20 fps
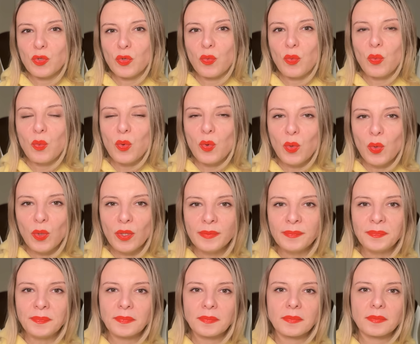of War.
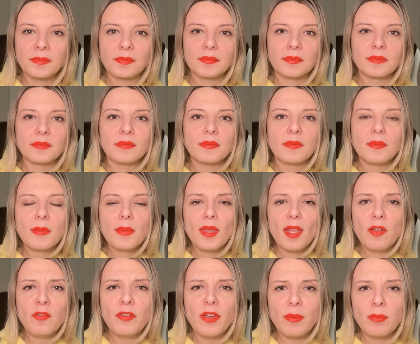
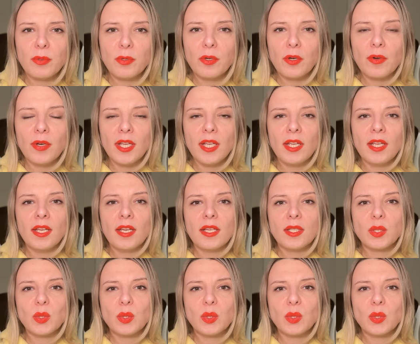February